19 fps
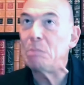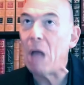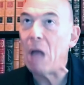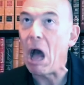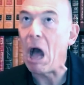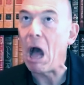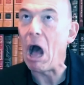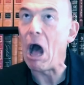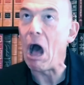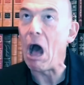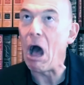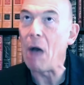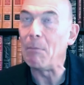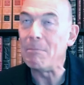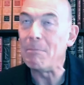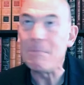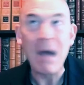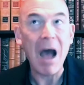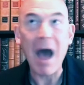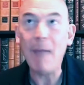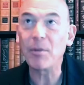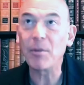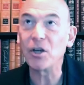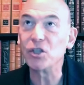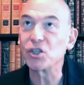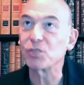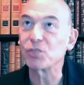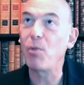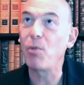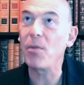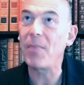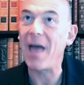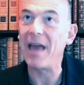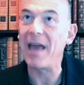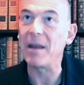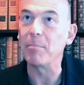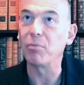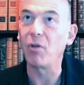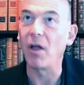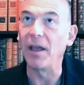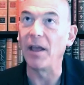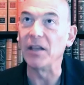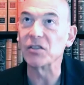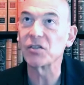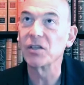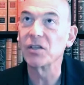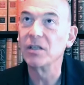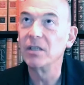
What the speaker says: I'm going to just put that in place.